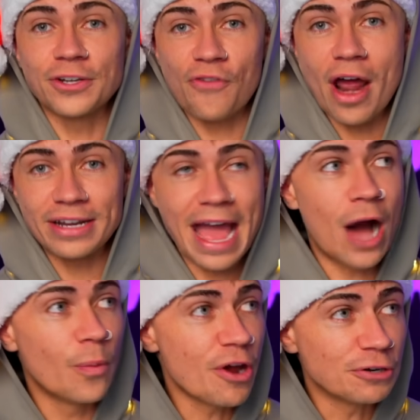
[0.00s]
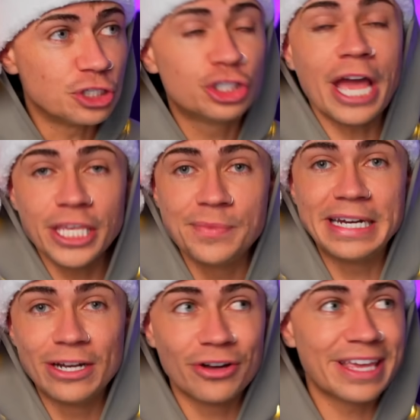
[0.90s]
of right now, we are
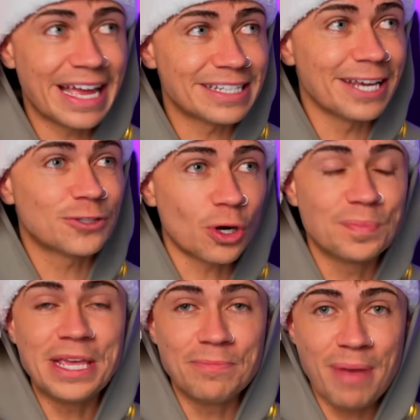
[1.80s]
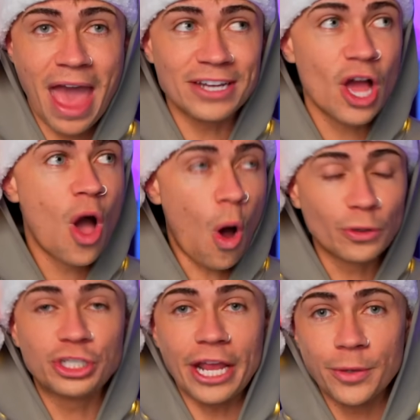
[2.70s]
genuinely looking at TikTok being banned
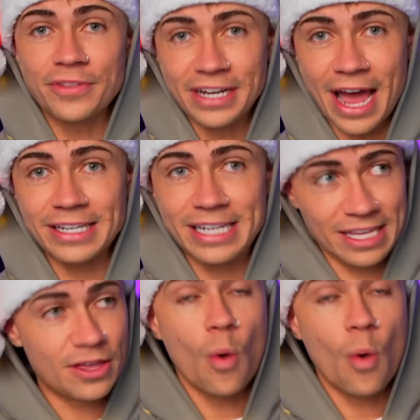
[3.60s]
on January the 19th,